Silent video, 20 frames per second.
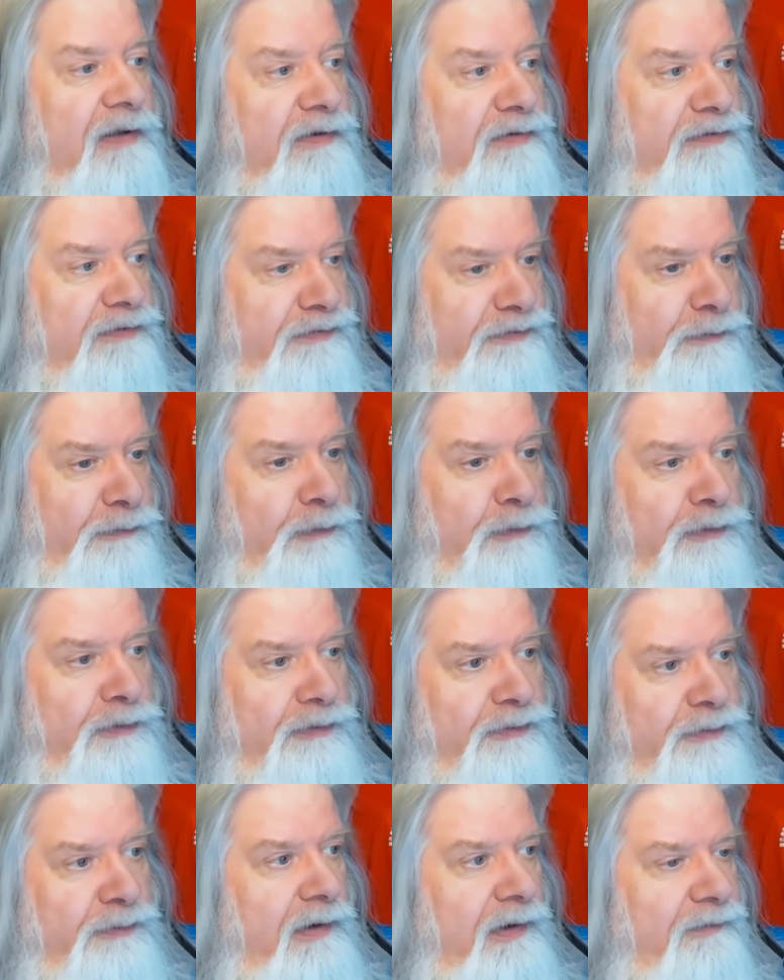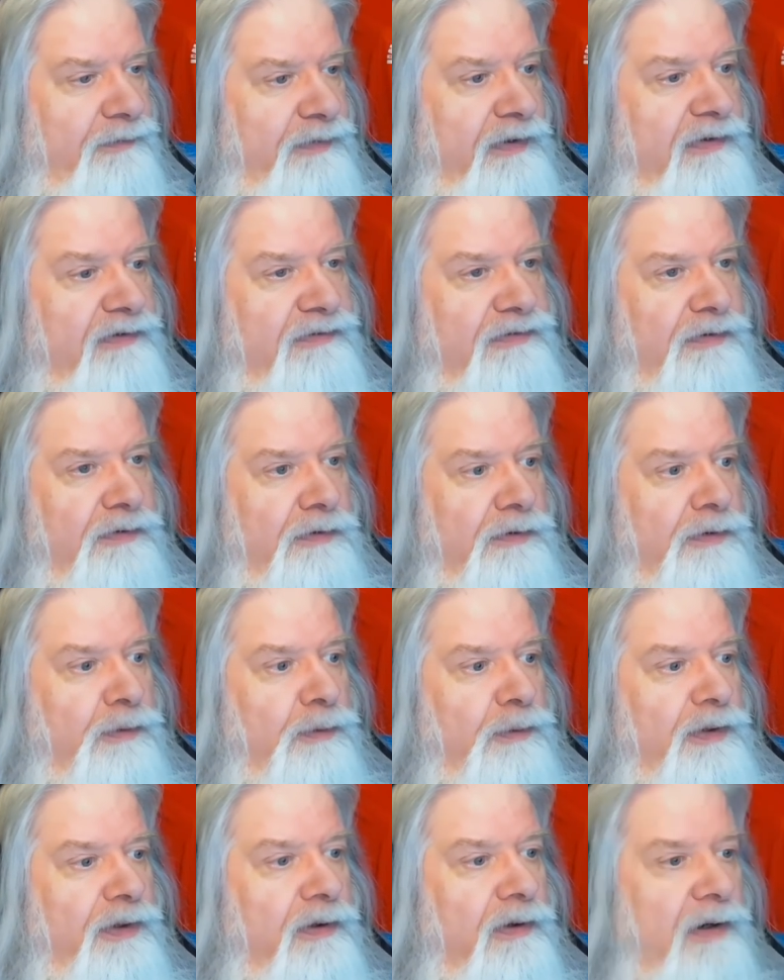the sort of things that are
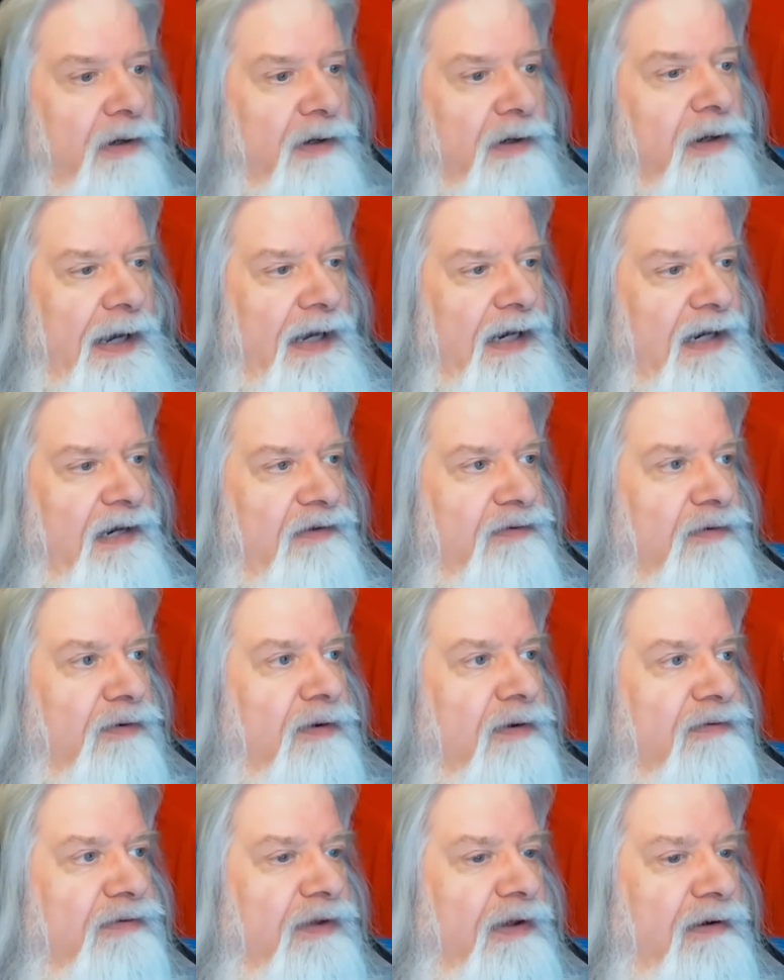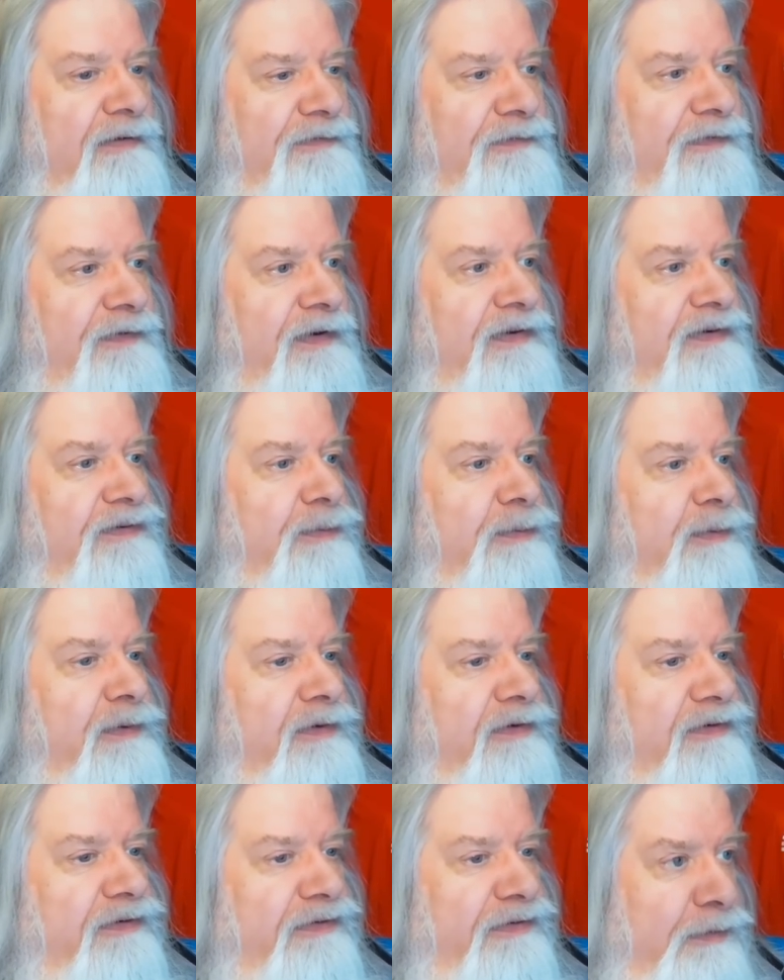going on, and as long as that fits with
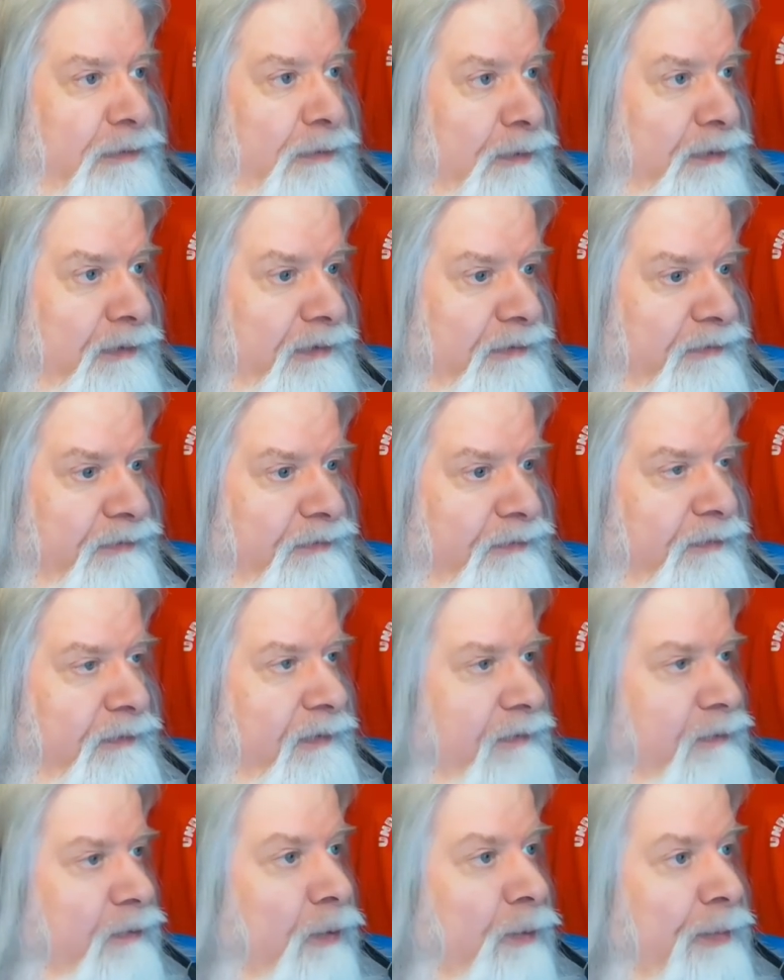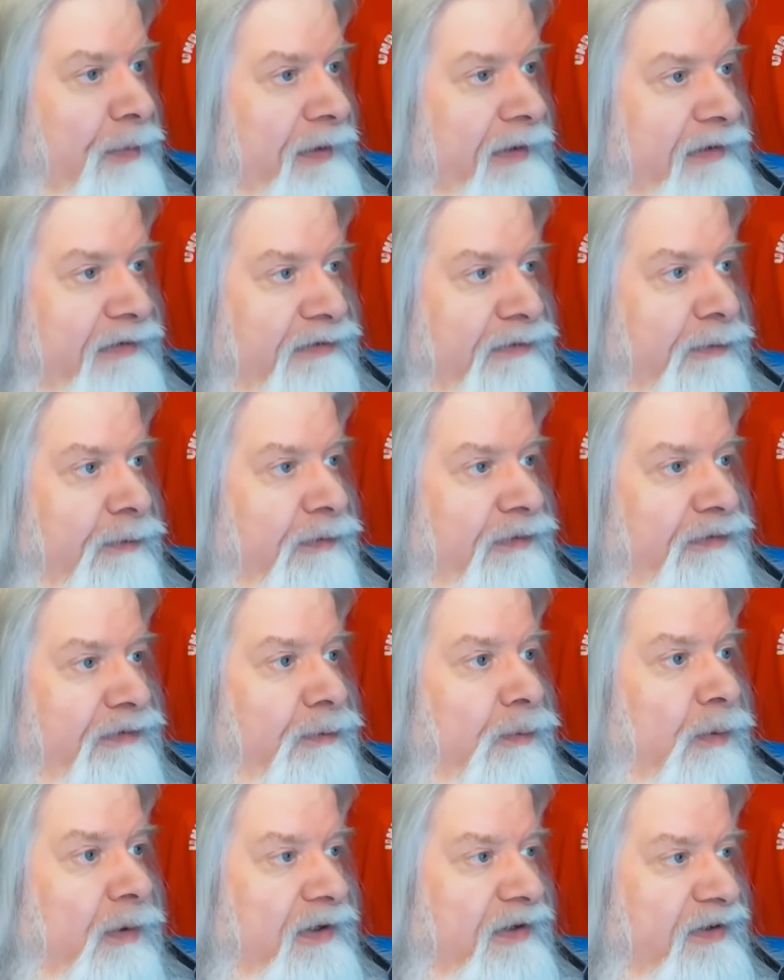the sort of role-playing stories
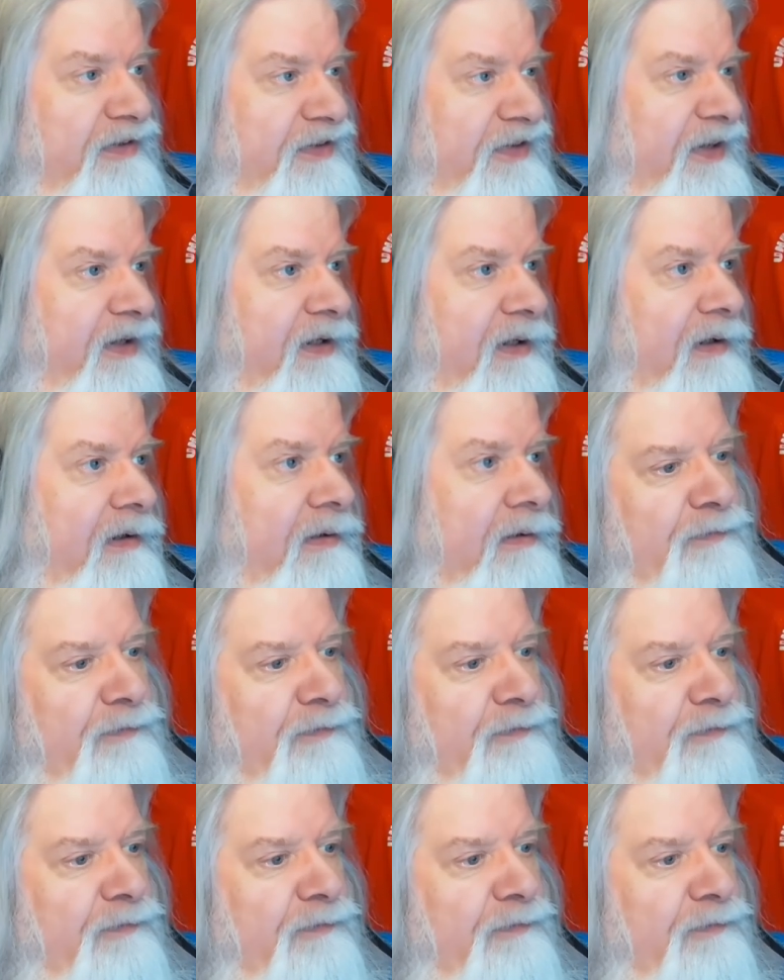you want to tell.